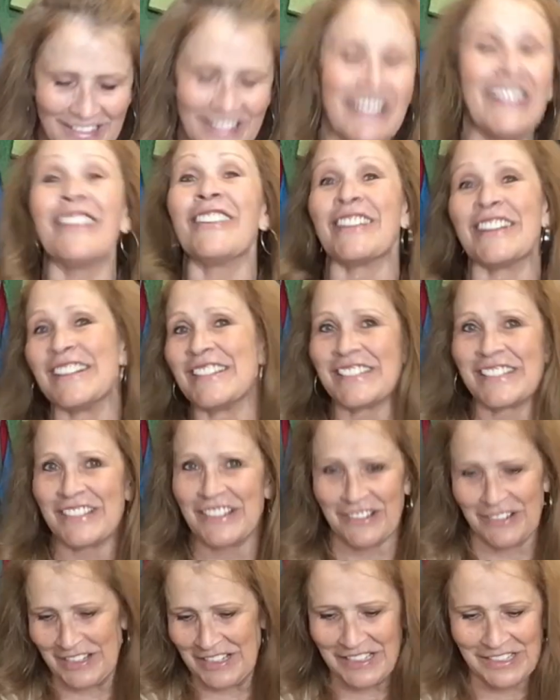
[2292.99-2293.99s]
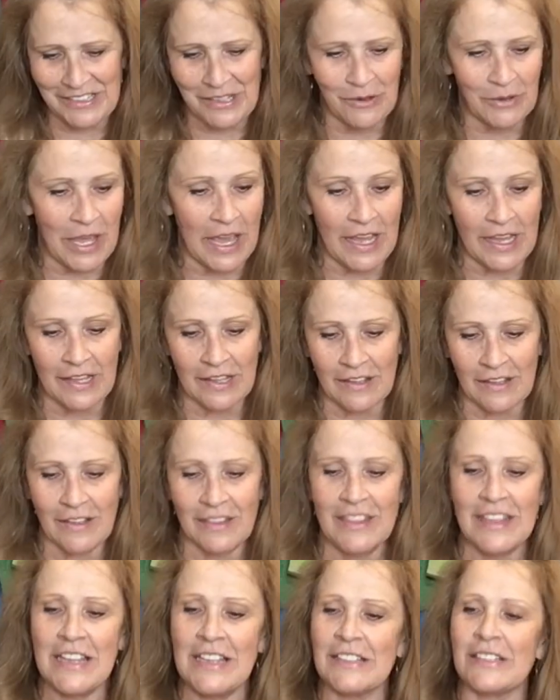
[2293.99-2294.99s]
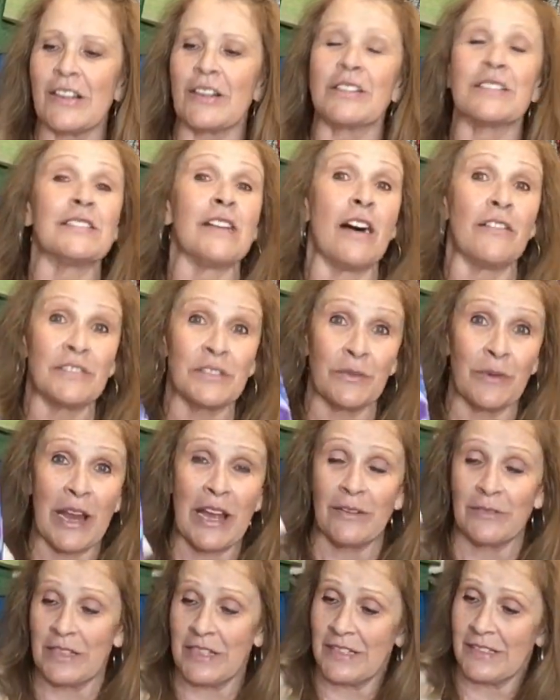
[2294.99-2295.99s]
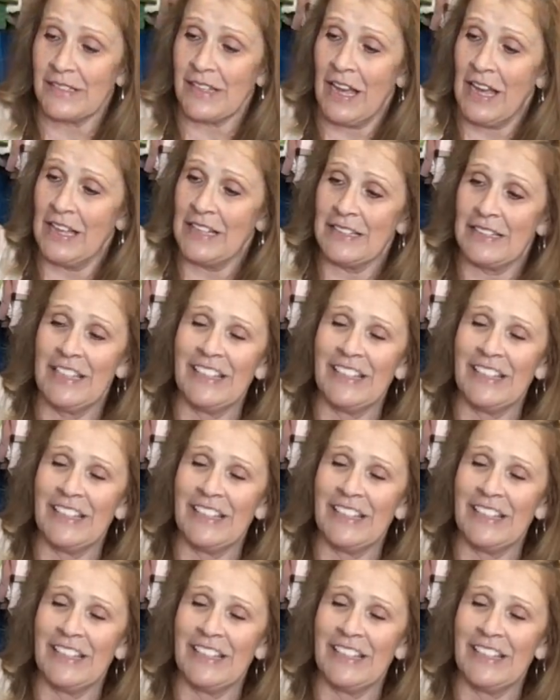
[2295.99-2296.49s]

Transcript: There is, there is. Okay, these are soft surroundings, guys.